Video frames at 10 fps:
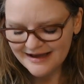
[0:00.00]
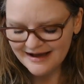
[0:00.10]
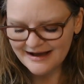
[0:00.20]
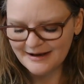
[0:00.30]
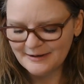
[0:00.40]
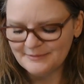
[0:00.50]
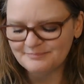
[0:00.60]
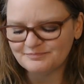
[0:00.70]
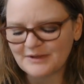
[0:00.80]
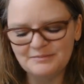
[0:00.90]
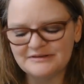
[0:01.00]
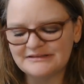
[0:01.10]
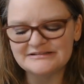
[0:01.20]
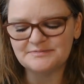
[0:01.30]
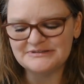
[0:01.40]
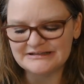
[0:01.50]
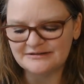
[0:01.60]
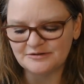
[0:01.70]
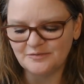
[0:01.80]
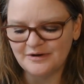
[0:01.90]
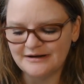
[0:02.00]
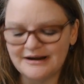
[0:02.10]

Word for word: Uh, but this particular one,